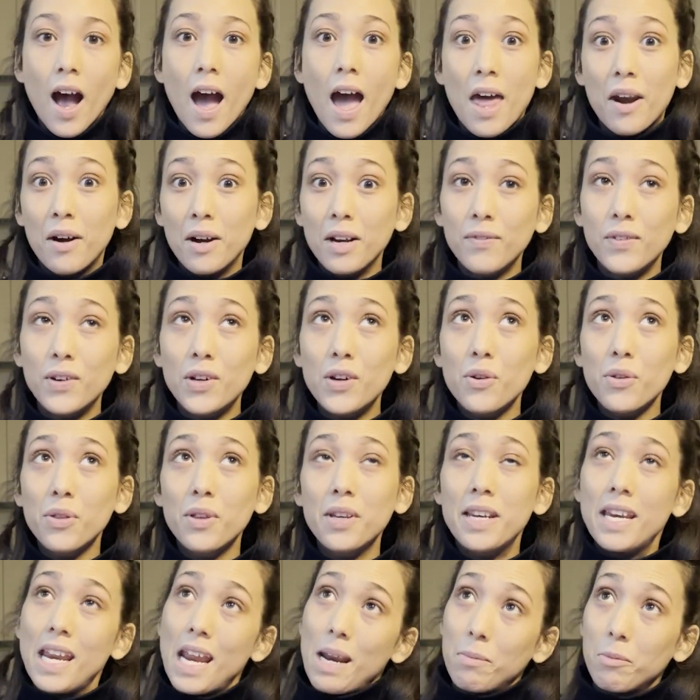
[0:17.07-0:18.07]
I don't even know the
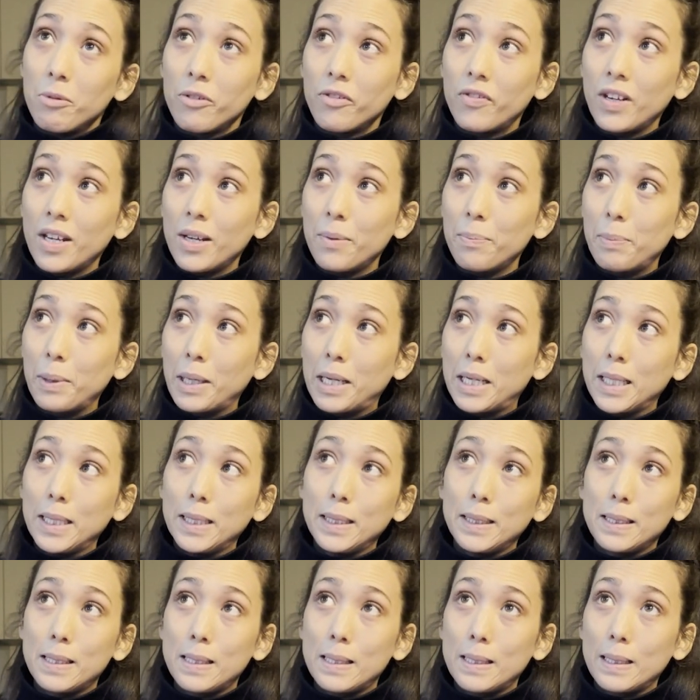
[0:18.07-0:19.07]
name of it
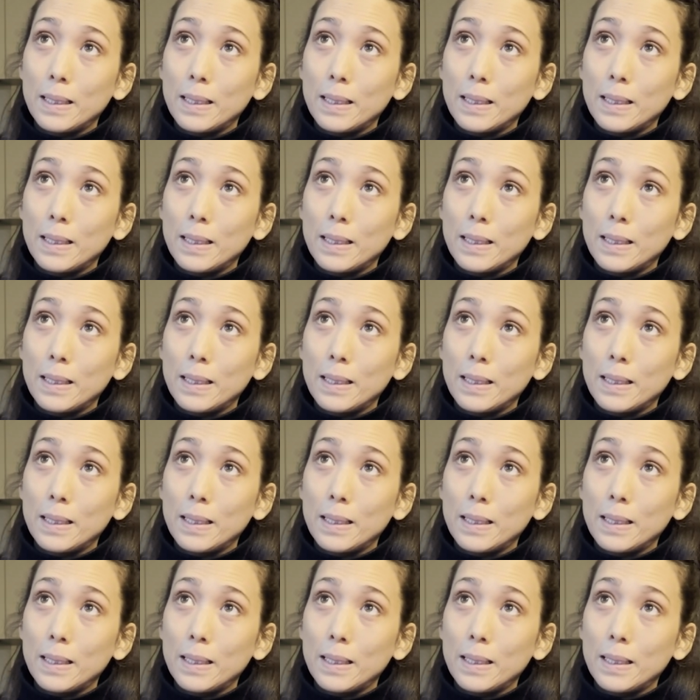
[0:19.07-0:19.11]
because